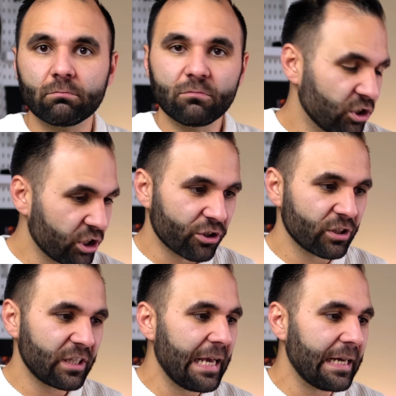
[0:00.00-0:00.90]

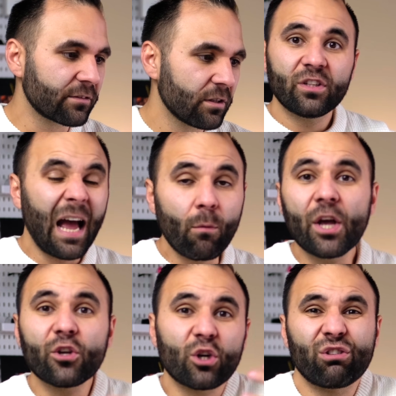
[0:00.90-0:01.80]
Literally it. That way
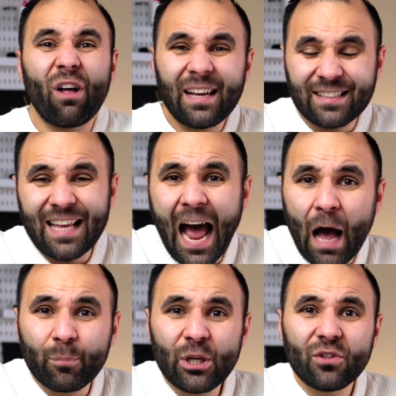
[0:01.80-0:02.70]
your client's
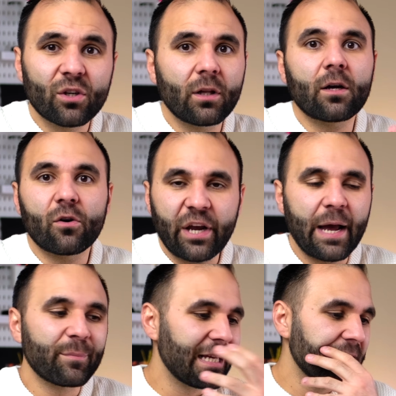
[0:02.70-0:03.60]
happy. They're like, okay,
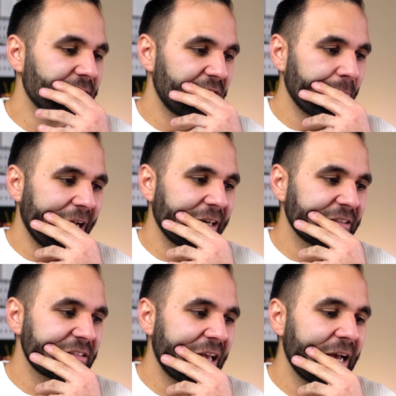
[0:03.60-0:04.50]
I'm getting some kind of
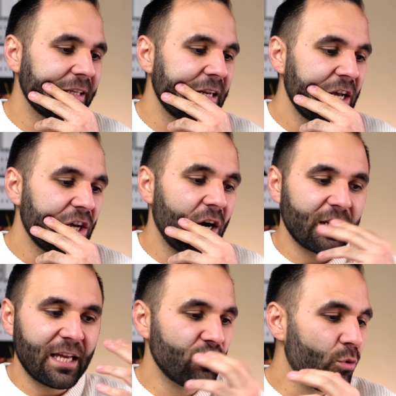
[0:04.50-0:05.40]
design.
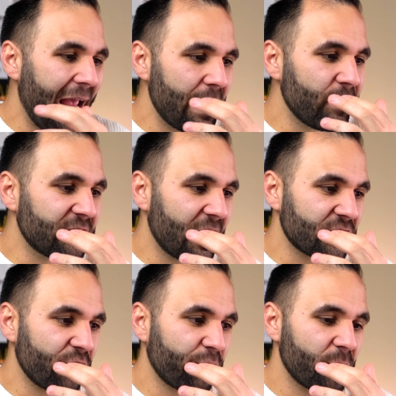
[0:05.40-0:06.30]
Again, you A/B
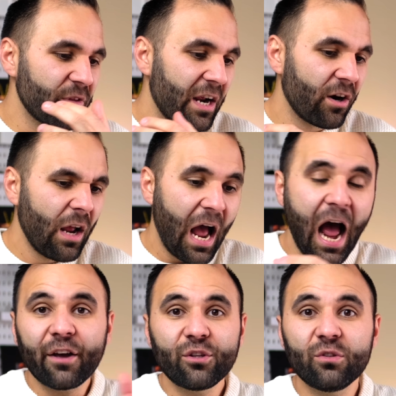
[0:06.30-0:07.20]
test it from there.
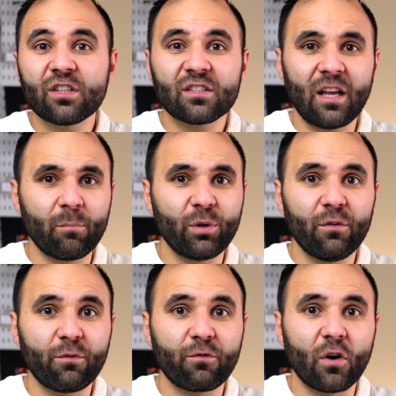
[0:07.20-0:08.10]
I use this
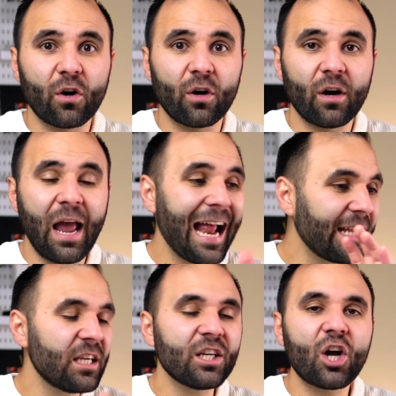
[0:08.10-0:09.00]
template for
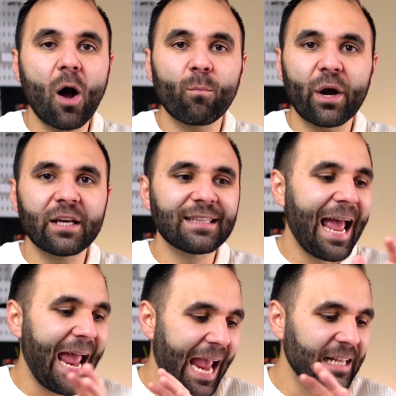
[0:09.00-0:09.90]
any e-com brand that
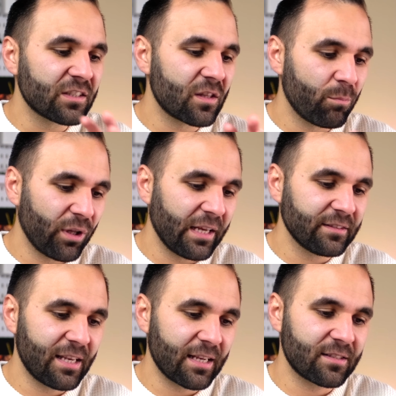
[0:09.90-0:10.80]
hates the plain
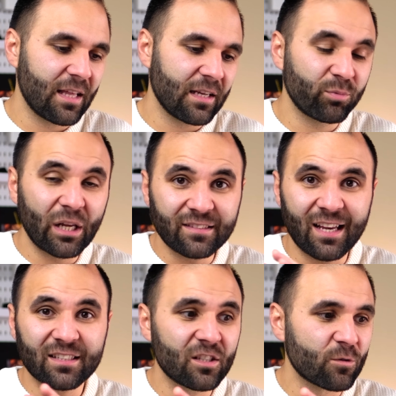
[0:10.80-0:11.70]
text thing. Plain
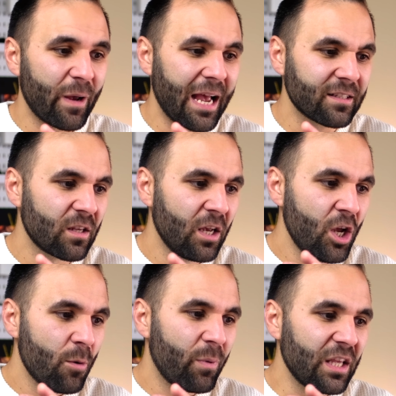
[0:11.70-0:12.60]
text is best,
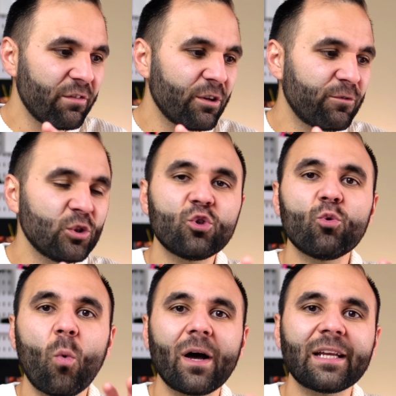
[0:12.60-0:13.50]
but even if you do
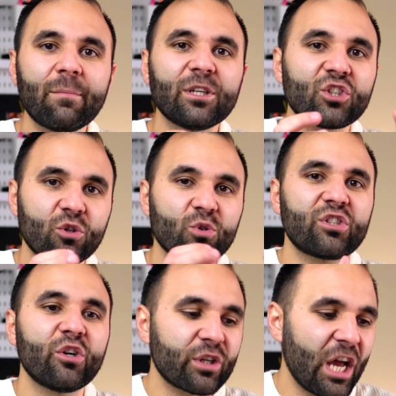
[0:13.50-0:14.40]
one image, it'll
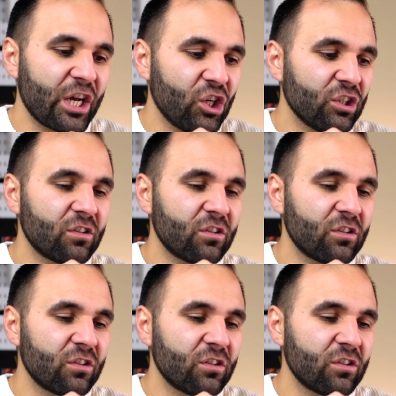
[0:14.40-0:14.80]
still get good